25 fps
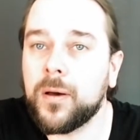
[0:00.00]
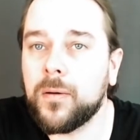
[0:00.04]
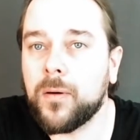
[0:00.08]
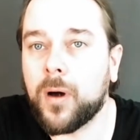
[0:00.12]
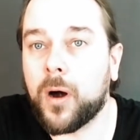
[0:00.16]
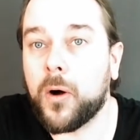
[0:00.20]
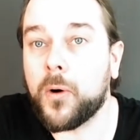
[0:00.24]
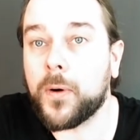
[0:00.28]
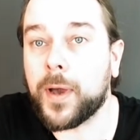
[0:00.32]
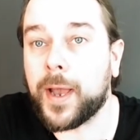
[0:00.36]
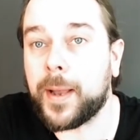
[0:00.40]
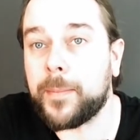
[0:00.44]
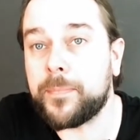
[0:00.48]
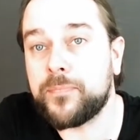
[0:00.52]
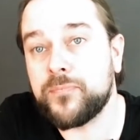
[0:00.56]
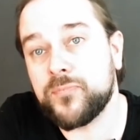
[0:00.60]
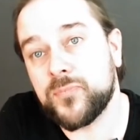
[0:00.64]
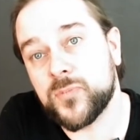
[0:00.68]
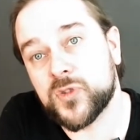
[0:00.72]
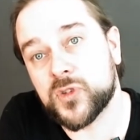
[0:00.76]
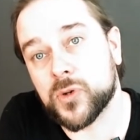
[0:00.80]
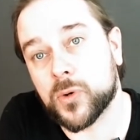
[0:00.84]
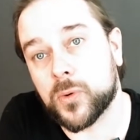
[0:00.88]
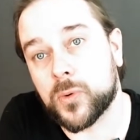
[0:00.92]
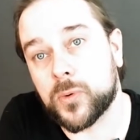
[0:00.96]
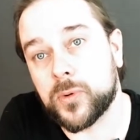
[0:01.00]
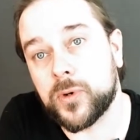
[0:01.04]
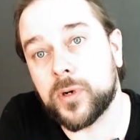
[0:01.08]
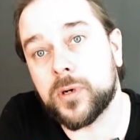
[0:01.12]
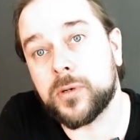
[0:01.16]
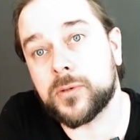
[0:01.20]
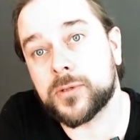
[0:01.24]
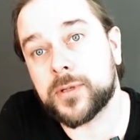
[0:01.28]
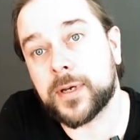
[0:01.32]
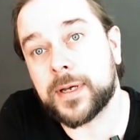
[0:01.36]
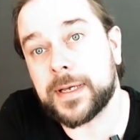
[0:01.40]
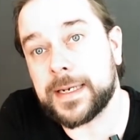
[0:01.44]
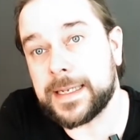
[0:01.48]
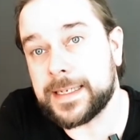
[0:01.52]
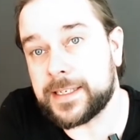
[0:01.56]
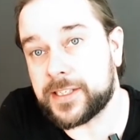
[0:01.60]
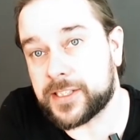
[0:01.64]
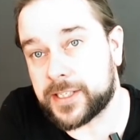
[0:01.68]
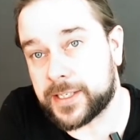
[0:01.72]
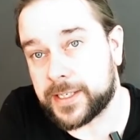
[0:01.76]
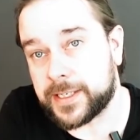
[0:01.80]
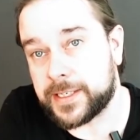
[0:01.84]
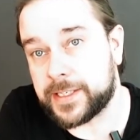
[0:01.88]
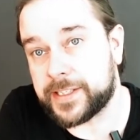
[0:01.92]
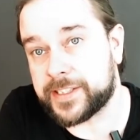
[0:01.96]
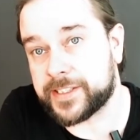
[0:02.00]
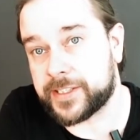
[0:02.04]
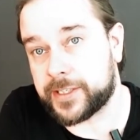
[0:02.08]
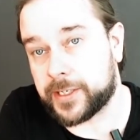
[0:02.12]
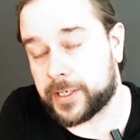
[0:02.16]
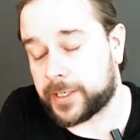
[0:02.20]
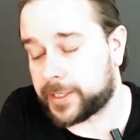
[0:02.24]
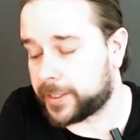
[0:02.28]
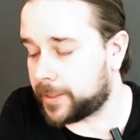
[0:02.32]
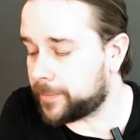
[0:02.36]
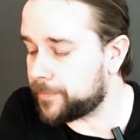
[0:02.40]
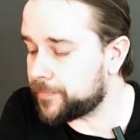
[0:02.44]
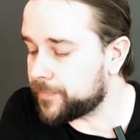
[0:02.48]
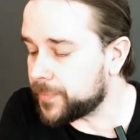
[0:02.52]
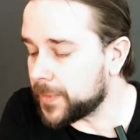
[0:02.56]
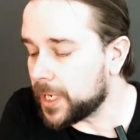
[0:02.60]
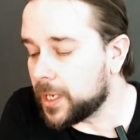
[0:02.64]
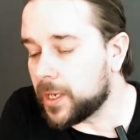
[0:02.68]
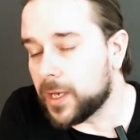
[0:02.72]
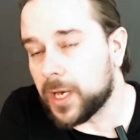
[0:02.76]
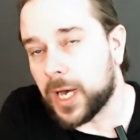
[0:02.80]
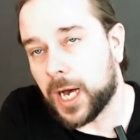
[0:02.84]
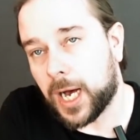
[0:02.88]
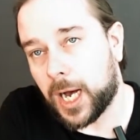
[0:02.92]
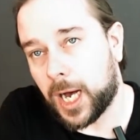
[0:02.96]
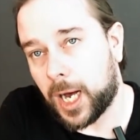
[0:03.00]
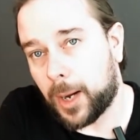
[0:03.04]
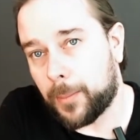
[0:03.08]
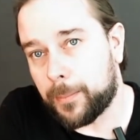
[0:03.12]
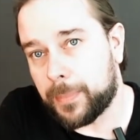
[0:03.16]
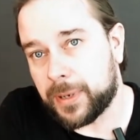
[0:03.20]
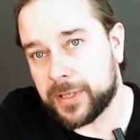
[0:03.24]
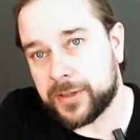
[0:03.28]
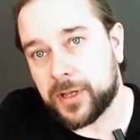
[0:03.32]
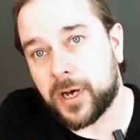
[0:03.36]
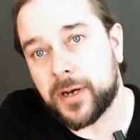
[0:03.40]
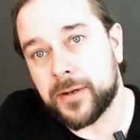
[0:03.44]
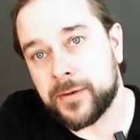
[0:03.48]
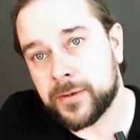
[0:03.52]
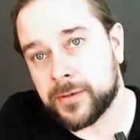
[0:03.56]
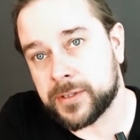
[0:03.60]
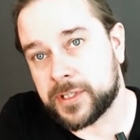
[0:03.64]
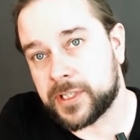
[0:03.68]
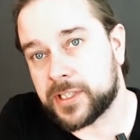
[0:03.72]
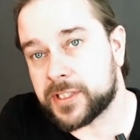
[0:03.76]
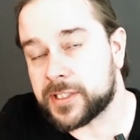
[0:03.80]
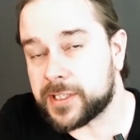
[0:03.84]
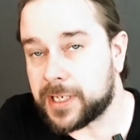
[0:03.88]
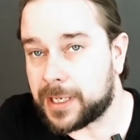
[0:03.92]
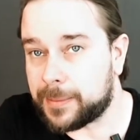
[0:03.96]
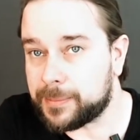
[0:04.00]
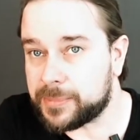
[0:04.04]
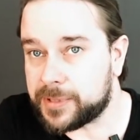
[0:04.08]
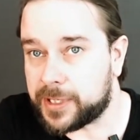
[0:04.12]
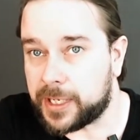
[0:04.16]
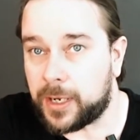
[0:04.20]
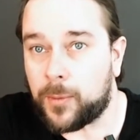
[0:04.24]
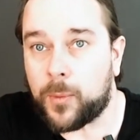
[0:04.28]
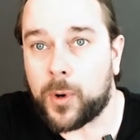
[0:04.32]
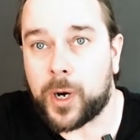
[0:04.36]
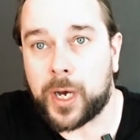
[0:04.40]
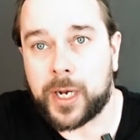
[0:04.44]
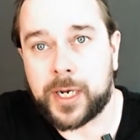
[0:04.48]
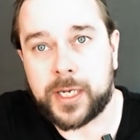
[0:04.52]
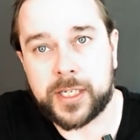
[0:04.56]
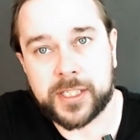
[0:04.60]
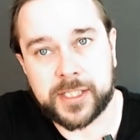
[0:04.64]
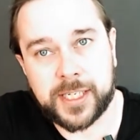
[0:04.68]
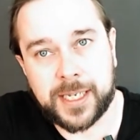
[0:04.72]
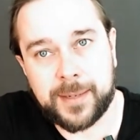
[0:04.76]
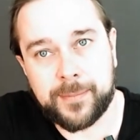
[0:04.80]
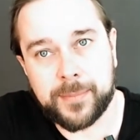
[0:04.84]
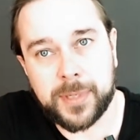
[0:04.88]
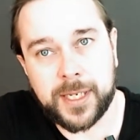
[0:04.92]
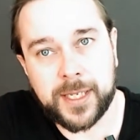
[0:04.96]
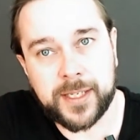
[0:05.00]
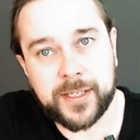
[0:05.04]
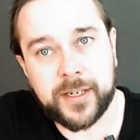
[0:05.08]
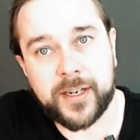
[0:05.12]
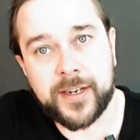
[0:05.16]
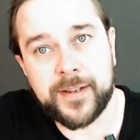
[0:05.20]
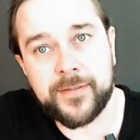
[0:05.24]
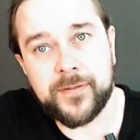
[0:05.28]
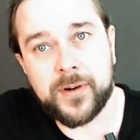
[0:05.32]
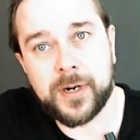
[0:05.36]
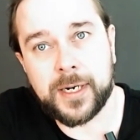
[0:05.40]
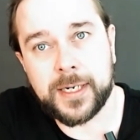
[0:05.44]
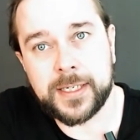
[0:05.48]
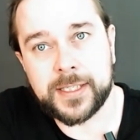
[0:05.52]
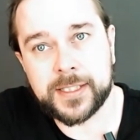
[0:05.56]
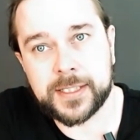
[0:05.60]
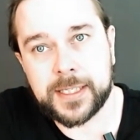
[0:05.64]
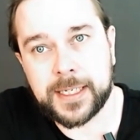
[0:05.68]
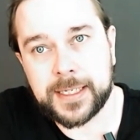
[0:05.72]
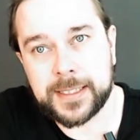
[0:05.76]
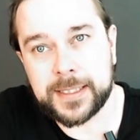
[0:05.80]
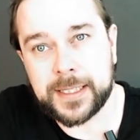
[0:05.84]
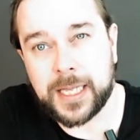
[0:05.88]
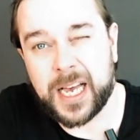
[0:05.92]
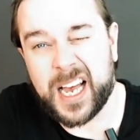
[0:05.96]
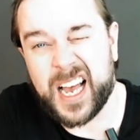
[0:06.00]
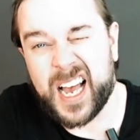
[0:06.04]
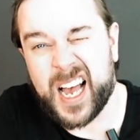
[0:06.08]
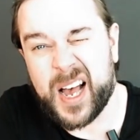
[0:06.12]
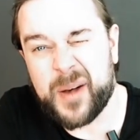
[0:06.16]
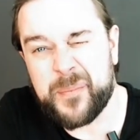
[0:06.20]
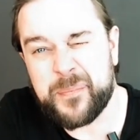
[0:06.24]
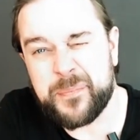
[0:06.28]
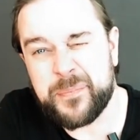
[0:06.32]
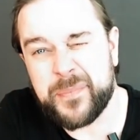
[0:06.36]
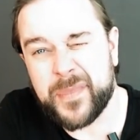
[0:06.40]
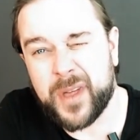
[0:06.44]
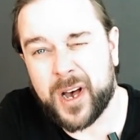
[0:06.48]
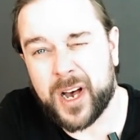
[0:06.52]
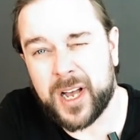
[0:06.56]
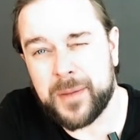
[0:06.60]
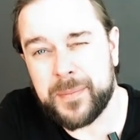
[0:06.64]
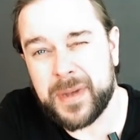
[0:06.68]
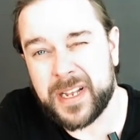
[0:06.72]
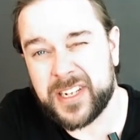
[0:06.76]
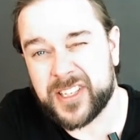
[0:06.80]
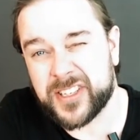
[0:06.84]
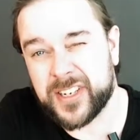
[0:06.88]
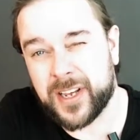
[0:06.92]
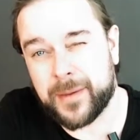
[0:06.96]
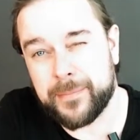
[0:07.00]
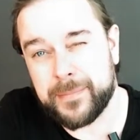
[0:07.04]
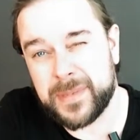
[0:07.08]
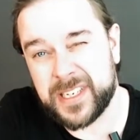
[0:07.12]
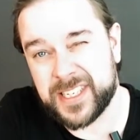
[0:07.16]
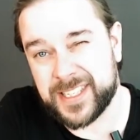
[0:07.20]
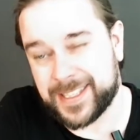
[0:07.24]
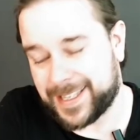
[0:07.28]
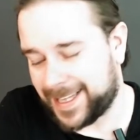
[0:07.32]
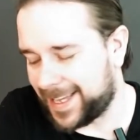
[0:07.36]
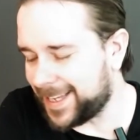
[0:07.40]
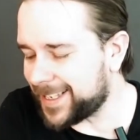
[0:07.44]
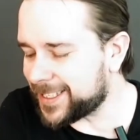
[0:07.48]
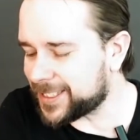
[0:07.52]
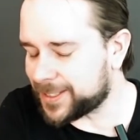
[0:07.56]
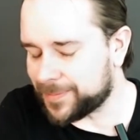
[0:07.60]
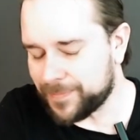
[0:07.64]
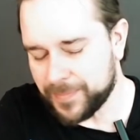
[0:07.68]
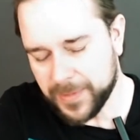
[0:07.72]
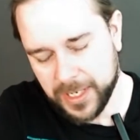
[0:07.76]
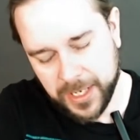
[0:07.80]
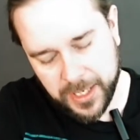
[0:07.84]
Okay, so now the cleansing is done. But I noticed something while assembling the device that I made some mistakes.